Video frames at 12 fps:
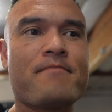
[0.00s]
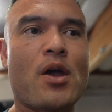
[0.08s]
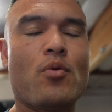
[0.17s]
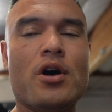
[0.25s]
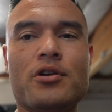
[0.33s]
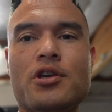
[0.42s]

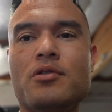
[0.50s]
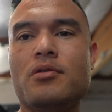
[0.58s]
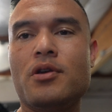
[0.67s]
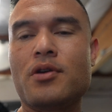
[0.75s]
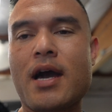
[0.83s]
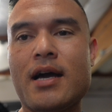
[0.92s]
well,
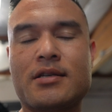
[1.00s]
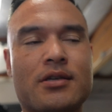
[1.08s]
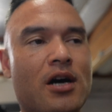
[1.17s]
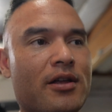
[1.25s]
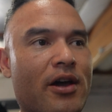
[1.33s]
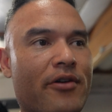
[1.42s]
you guys
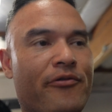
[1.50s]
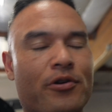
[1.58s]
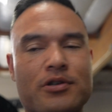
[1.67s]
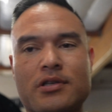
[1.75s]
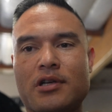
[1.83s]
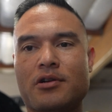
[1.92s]
saw that
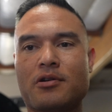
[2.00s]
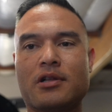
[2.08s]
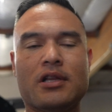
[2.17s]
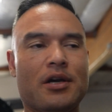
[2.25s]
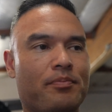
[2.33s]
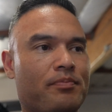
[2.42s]
first little
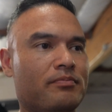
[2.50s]
clip.